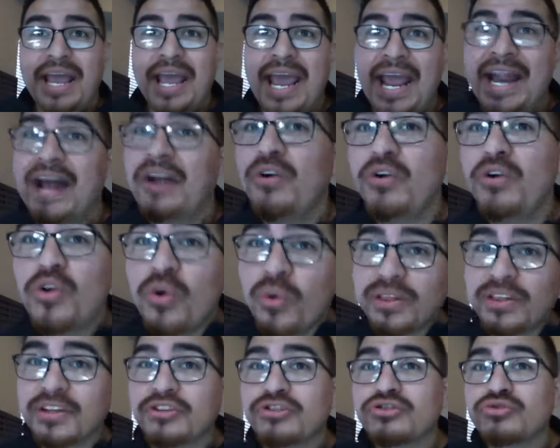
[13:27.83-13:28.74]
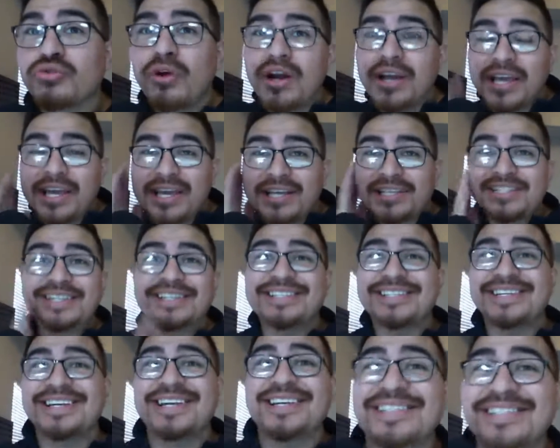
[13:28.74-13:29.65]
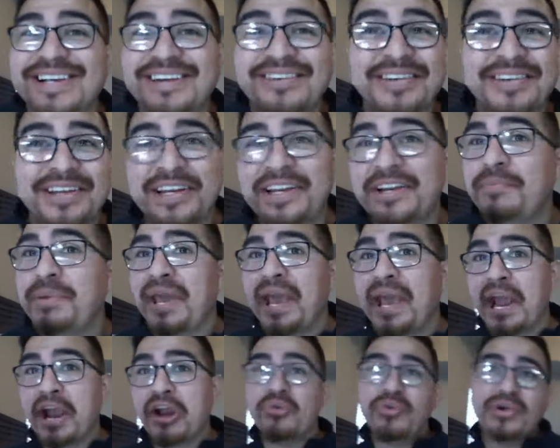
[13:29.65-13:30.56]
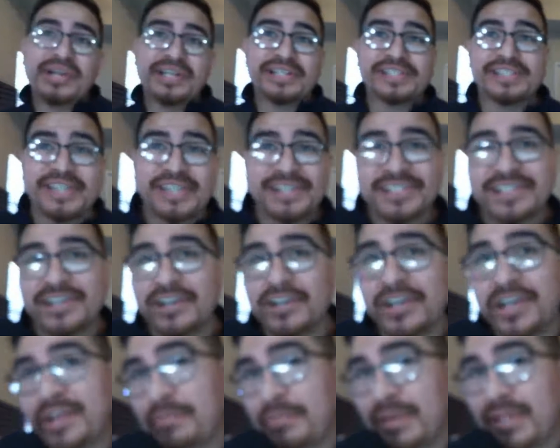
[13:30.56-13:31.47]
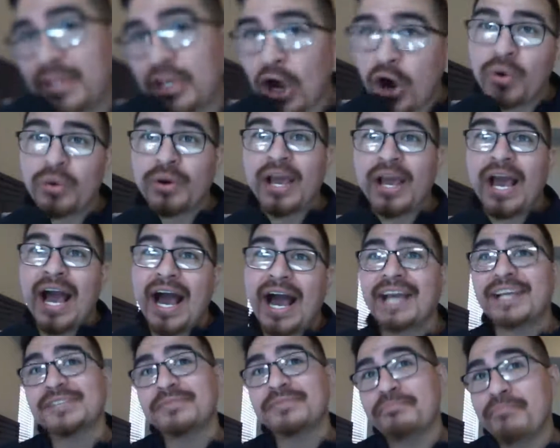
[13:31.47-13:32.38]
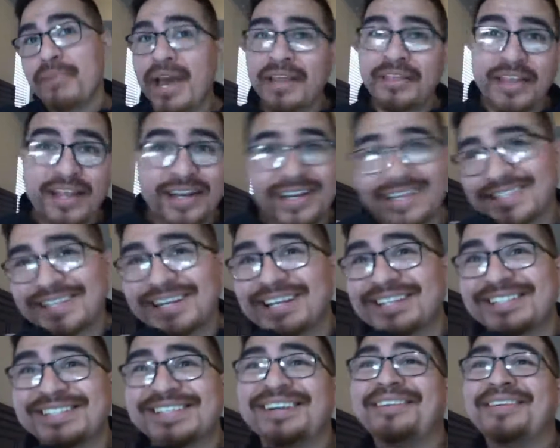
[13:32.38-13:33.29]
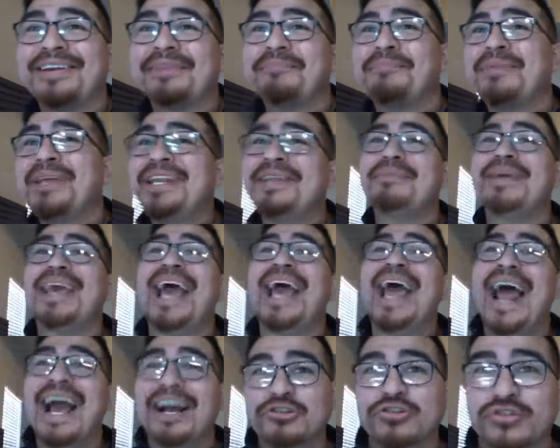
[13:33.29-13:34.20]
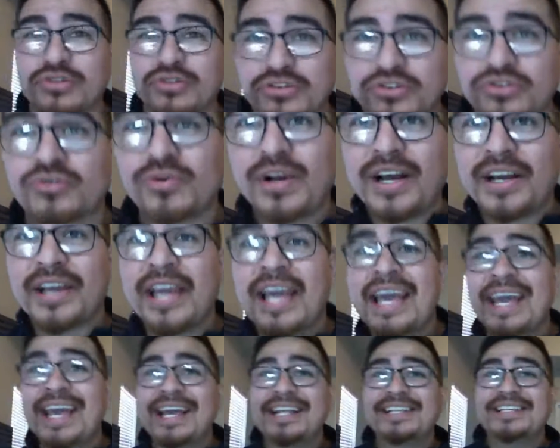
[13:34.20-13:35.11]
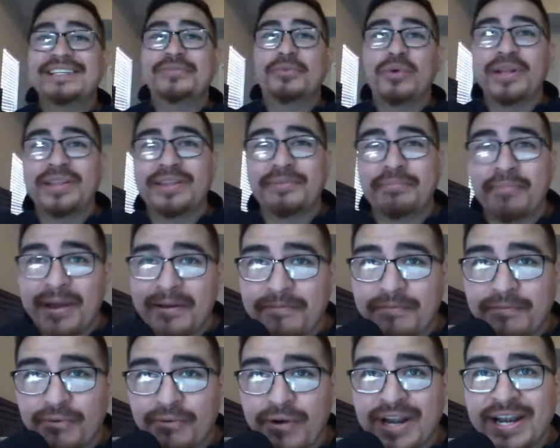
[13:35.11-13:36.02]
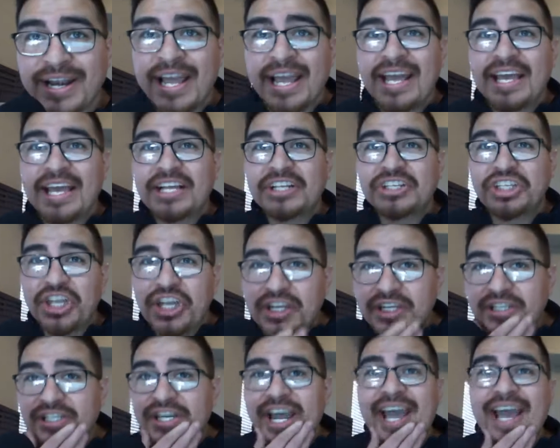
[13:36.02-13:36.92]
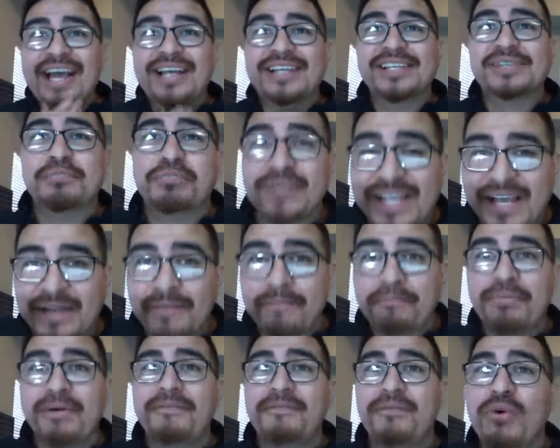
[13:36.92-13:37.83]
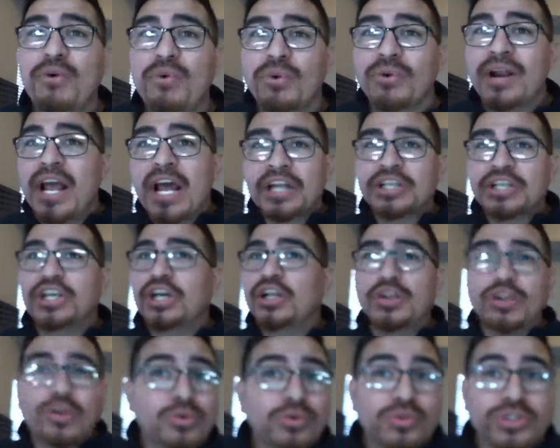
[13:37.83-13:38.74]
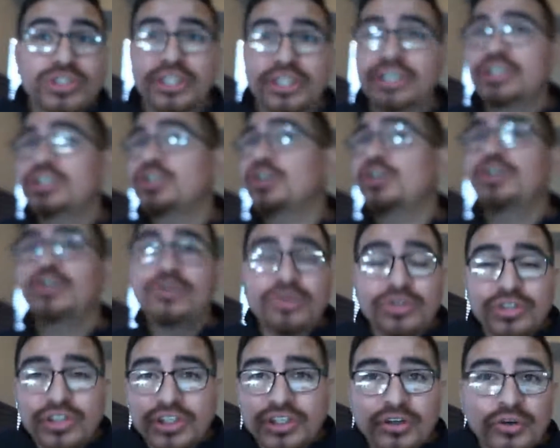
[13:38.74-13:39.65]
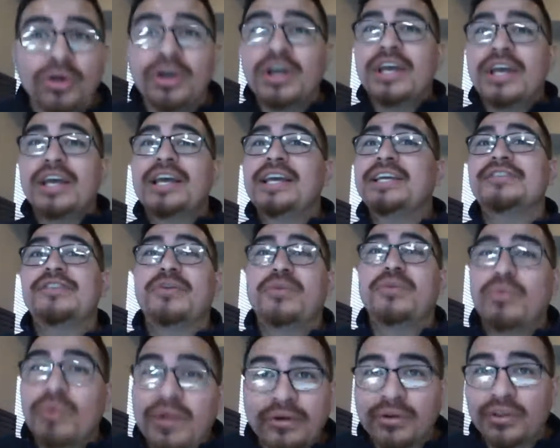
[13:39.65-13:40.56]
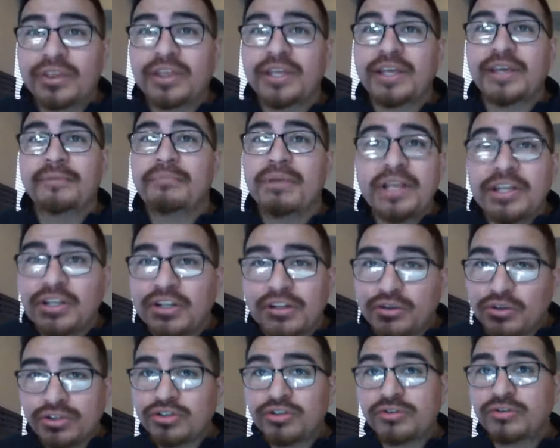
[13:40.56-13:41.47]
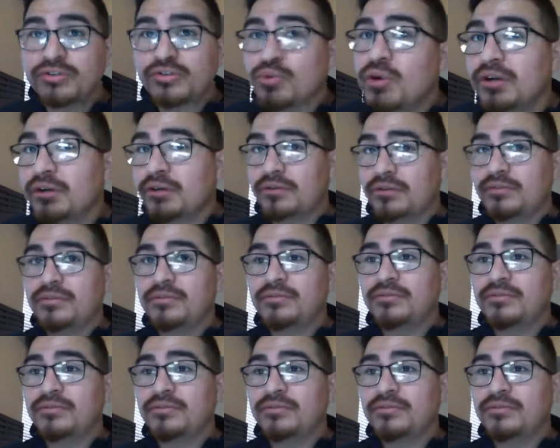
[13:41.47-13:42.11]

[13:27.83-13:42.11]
And I don't know what the drug is. Doesn't necessarily need to be heroin. Doesn't necessarily need to be coke, ice, meth. It doesn't necessarily need to be an actual drug. It's what my friend Cheech has said before. Delusion. Delusional is a real thing. Being delusional is real.